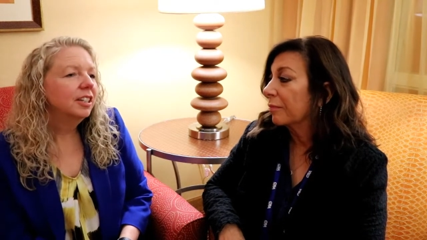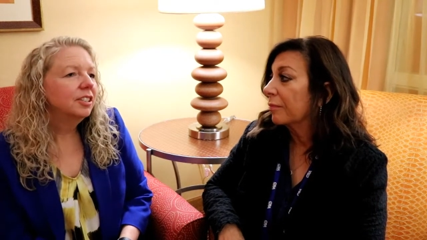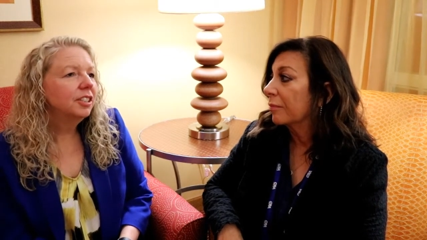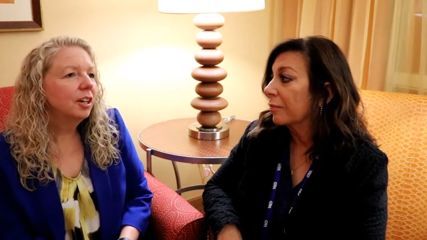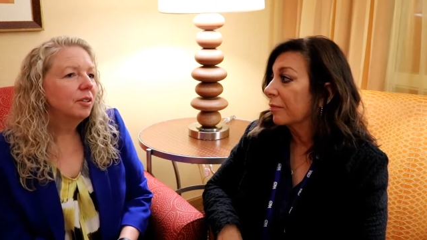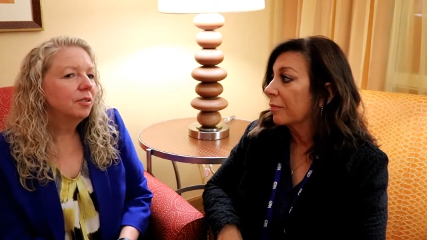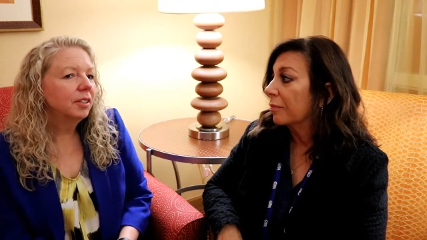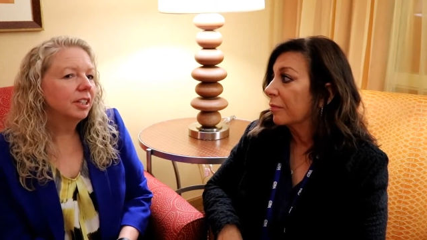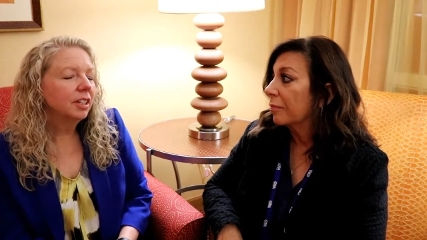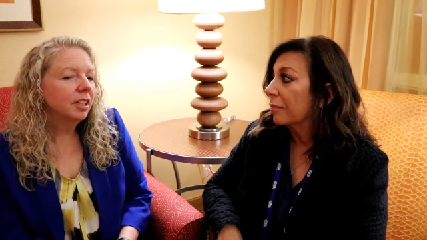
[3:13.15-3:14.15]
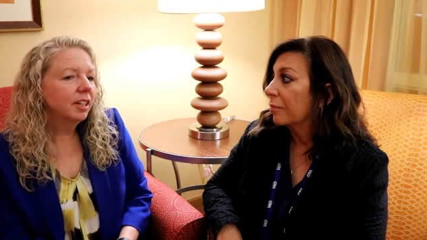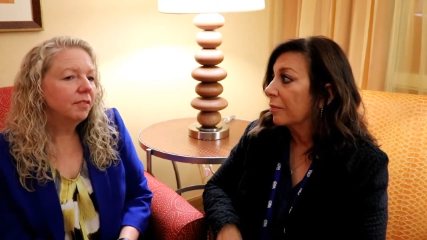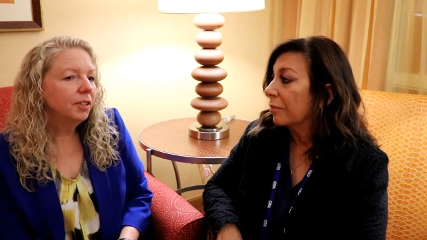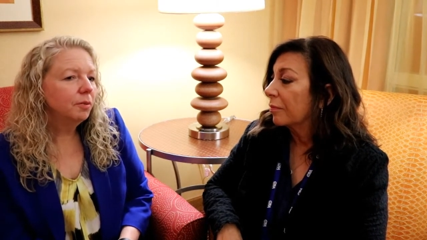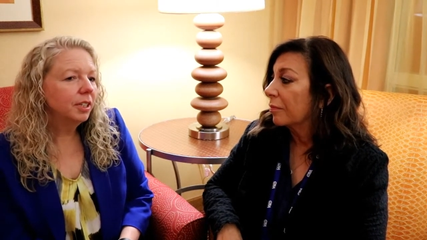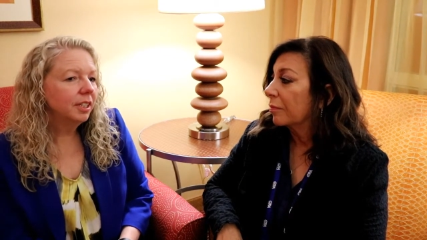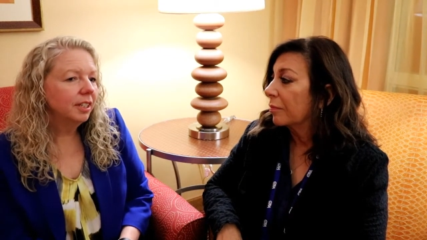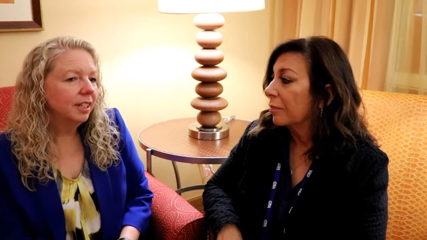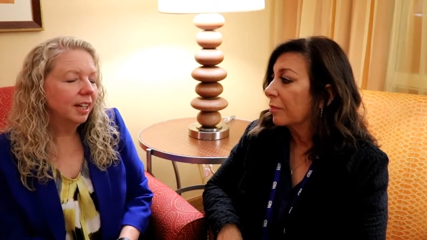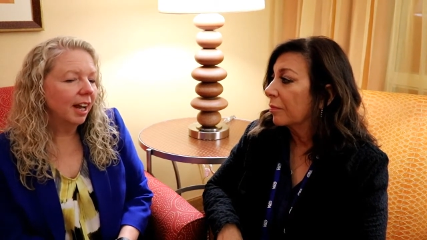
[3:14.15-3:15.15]
Speaker 1: So if you would
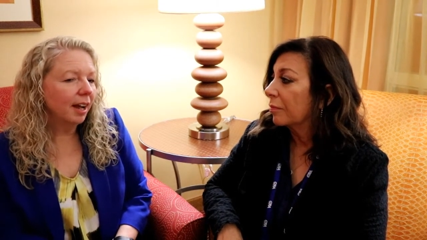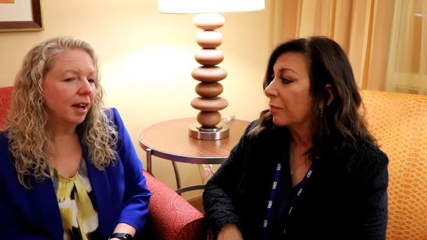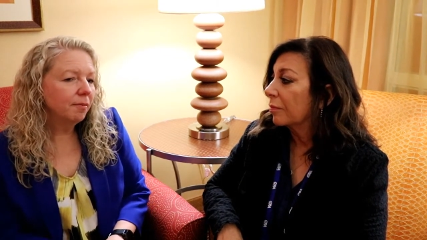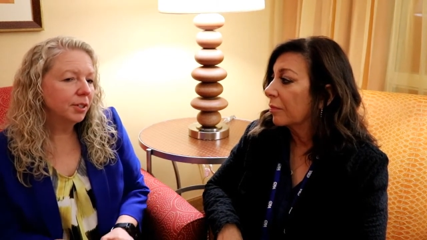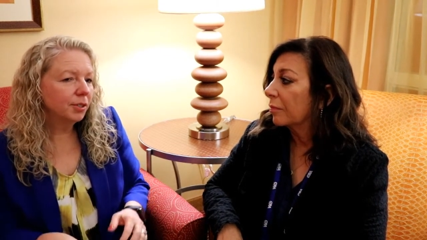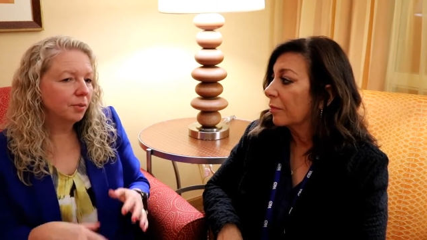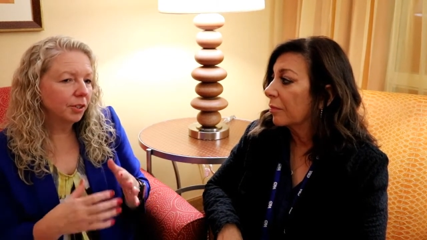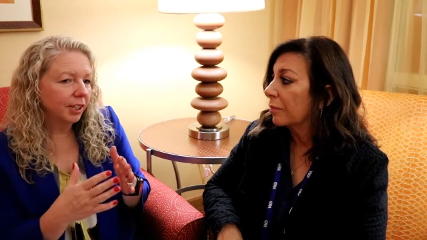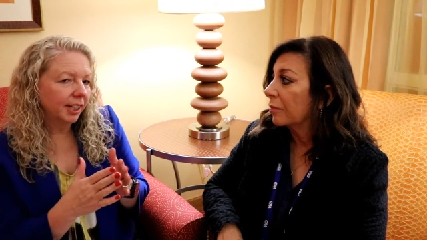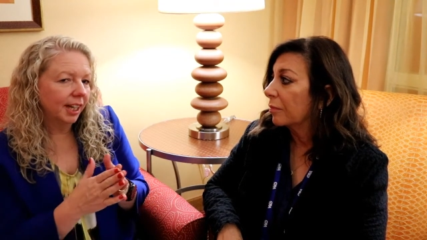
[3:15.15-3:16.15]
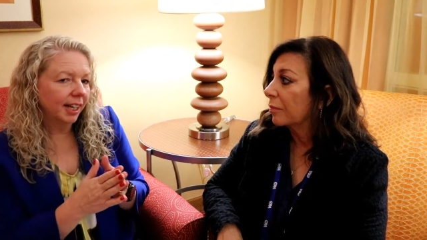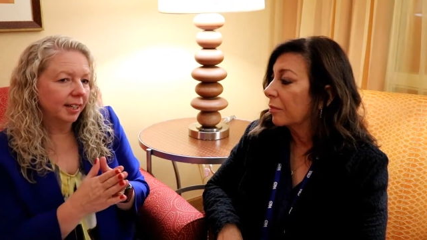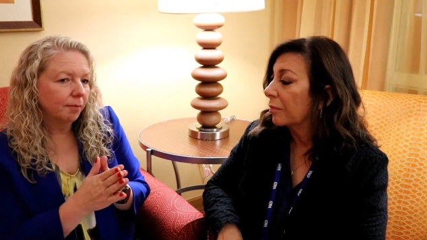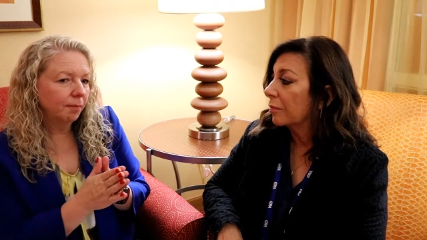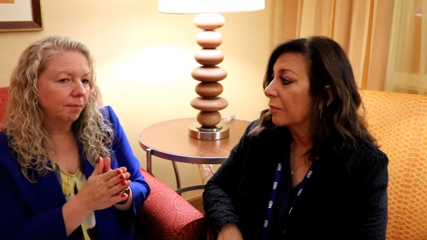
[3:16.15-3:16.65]
I'm just wondering, like,